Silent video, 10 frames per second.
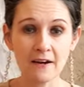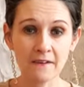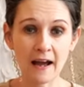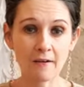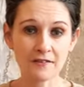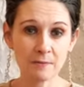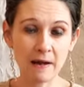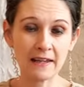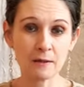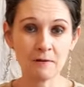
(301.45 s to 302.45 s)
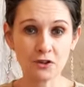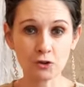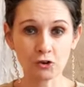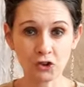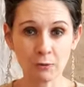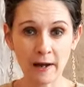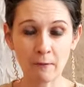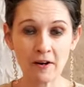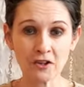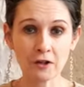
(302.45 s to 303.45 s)
They have to make them in such a way
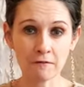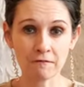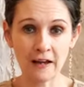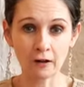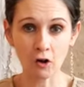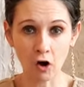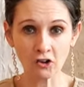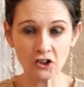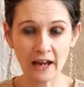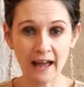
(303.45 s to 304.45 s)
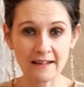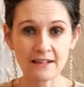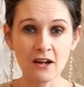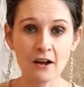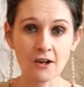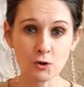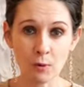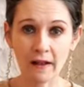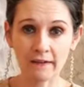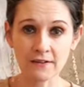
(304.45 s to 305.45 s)
where it's going to fit a larger head as
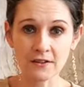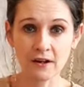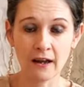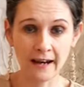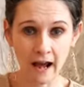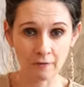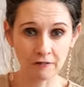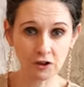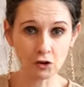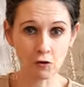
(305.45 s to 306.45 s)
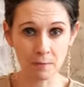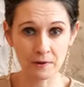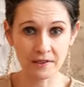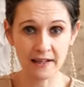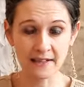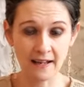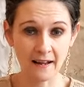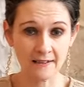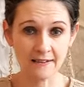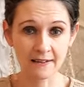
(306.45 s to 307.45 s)
well as an average or a petite
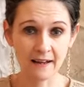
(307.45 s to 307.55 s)
head.